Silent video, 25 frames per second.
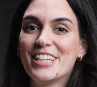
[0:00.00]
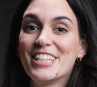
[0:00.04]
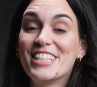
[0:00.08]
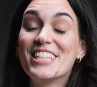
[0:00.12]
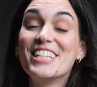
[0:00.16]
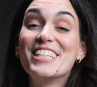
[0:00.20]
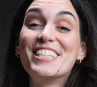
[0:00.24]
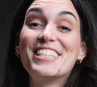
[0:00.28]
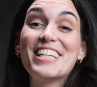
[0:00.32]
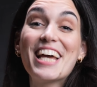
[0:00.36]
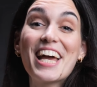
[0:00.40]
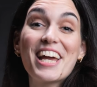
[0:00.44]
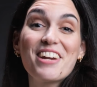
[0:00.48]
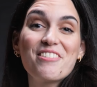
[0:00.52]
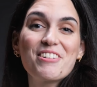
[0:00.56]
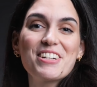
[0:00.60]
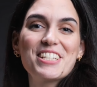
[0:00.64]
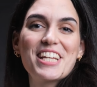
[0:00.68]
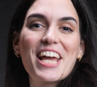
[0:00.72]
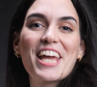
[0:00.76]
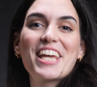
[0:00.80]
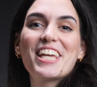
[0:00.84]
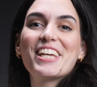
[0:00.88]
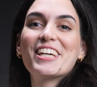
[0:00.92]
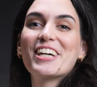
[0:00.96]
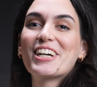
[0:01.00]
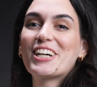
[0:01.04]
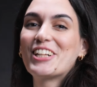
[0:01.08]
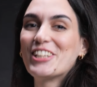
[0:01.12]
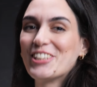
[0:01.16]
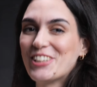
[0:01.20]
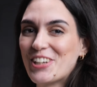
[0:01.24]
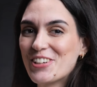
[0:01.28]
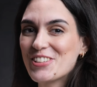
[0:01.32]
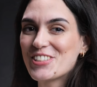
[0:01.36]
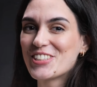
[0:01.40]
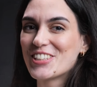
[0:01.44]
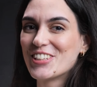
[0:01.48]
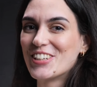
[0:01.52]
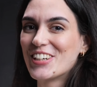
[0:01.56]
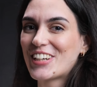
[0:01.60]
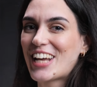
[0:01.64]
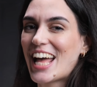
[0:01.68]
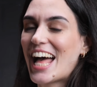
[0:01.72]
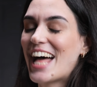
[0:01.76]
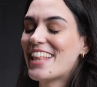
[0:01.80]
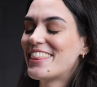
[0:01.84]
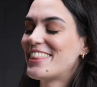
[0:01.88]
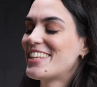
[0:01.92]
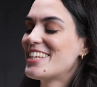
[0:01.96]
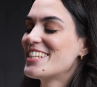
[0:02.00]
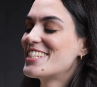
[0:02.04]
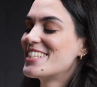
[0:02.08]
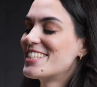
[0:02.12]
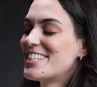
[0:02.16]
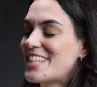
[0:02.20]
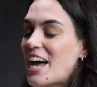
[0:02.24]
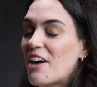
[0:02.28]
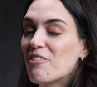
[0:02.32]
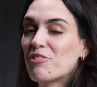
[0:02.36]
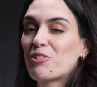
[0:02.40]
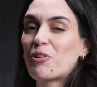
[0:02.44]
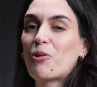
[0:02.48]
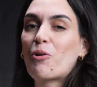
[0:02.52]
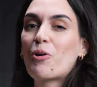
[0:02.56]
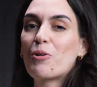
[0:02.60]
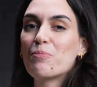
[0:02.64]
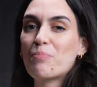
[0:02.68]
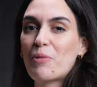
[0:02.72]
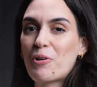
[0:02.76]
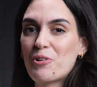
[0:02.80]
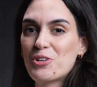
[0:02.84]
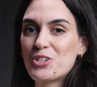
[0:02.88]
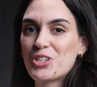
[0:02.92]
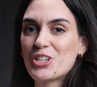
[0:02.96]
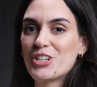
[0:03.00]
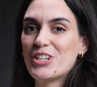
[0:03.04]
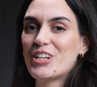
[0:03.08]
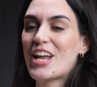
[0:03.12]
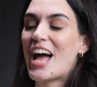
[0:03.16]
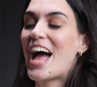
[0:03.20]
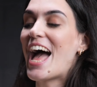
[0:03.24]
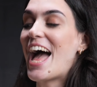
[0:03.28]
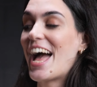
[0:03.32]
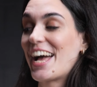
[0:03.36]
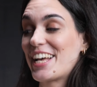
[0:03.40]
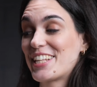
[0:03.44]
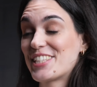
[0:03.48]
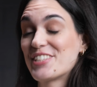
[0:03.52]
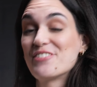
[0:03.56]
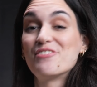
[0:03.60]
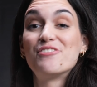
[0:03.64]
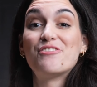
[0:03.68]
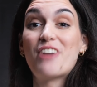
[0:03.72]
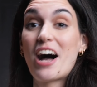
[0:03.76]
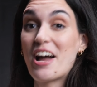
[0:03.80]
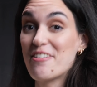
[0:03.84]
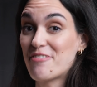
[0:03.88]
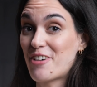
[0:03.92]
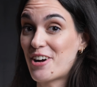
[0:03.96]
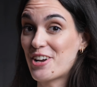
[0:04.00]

Today we're taking a close look at the Soundcore Motion X five